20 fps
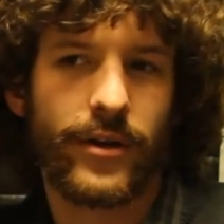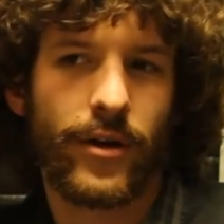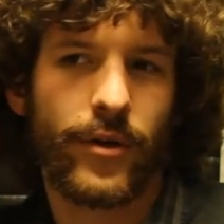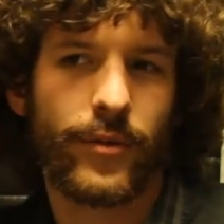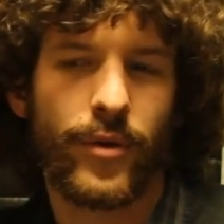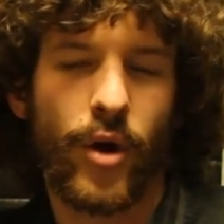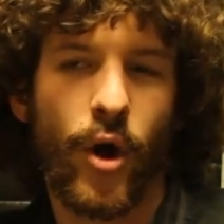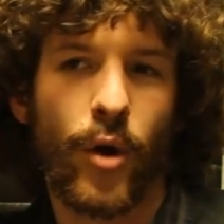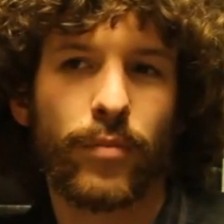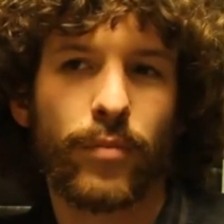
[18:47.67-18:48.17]
Our
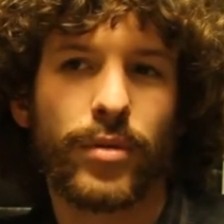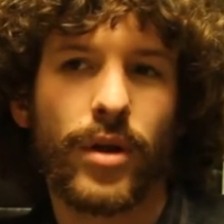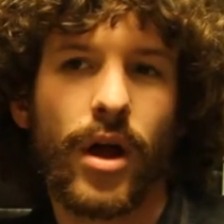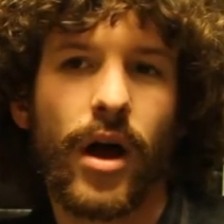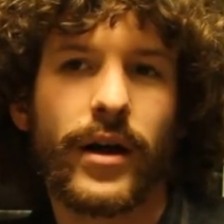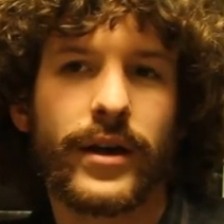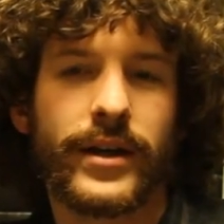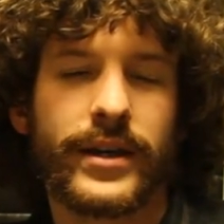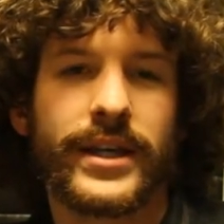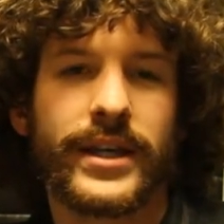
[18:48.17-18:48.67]
our
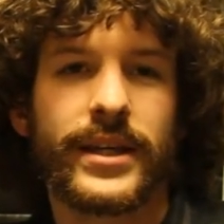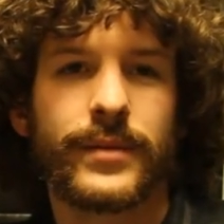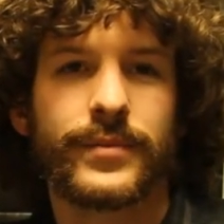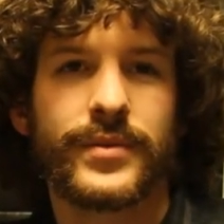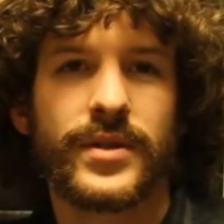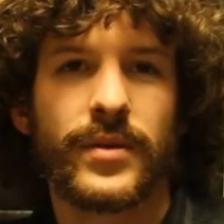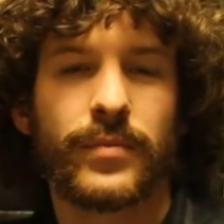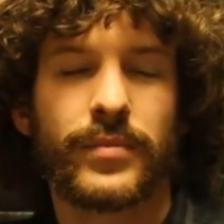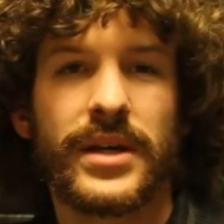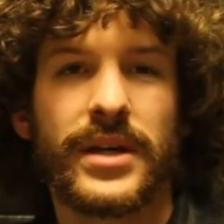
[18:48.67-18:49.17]
blog keeps
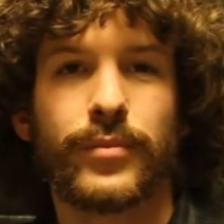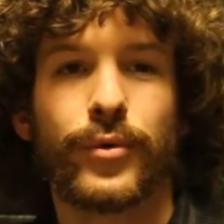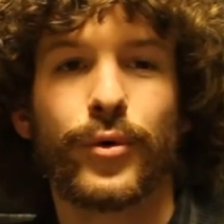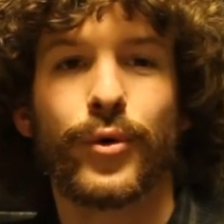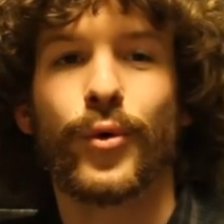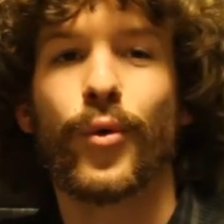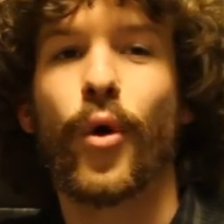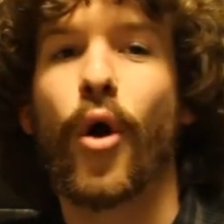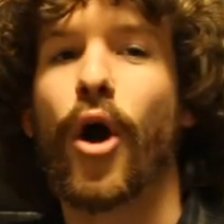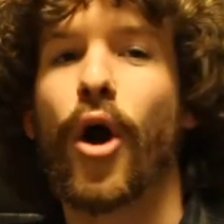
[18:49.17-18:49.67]
the people
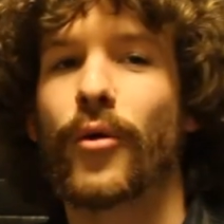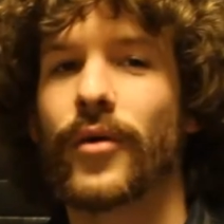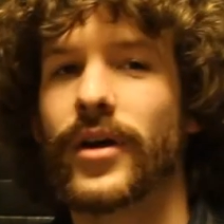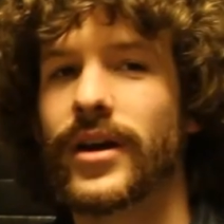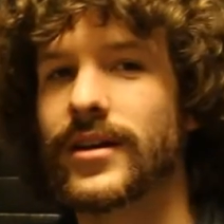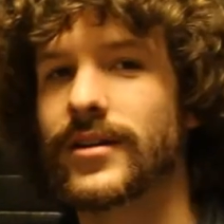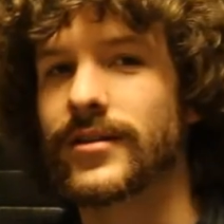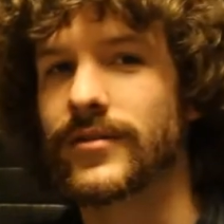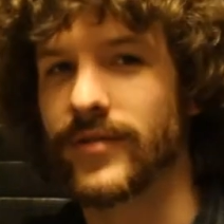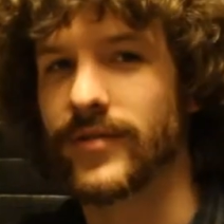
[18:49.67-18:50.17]
who
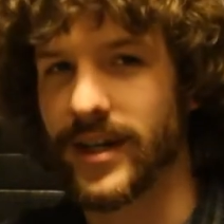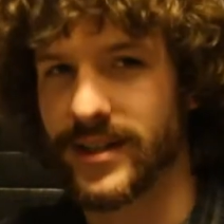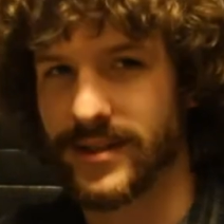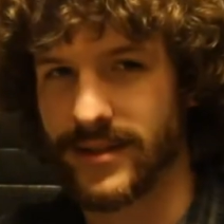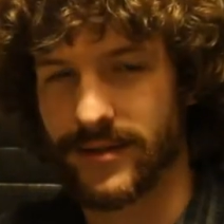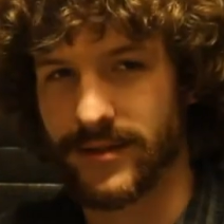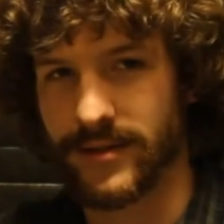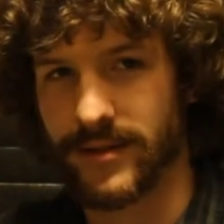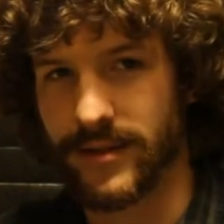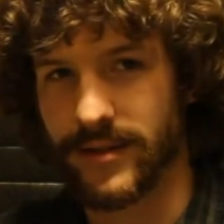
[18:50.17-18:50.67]
already
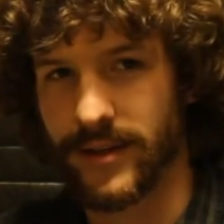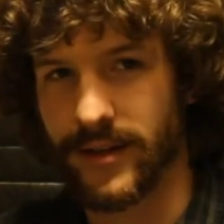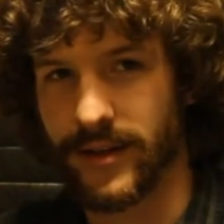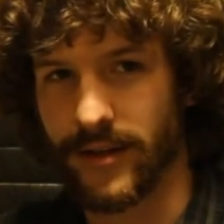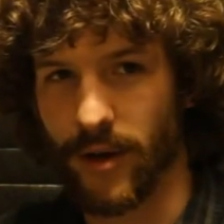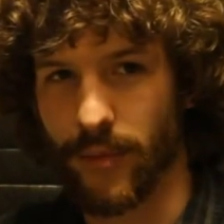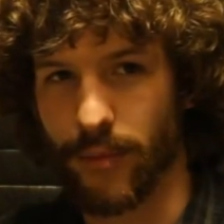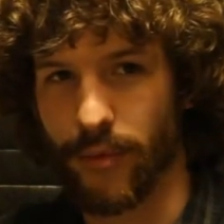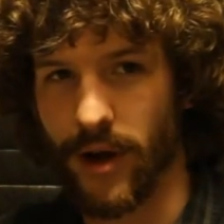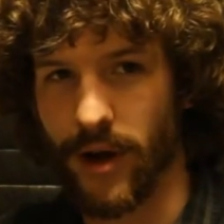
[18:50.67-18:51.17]
invested in
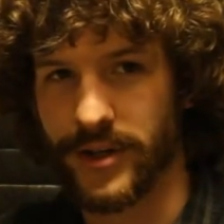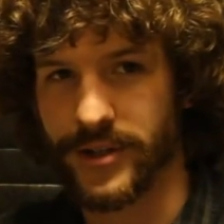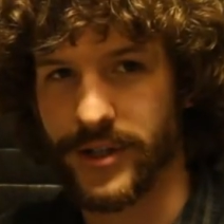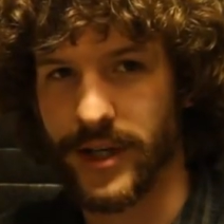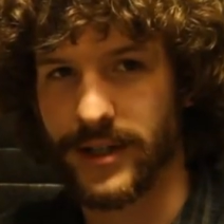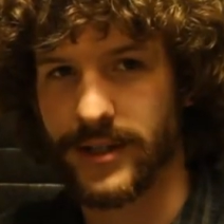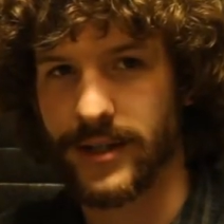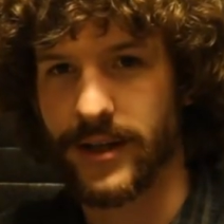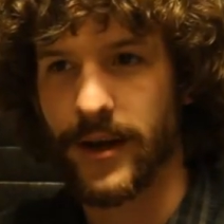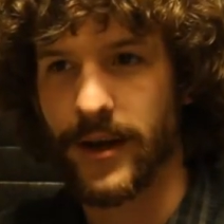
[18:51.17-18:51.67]
our
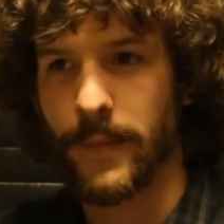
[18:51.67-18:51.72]
project.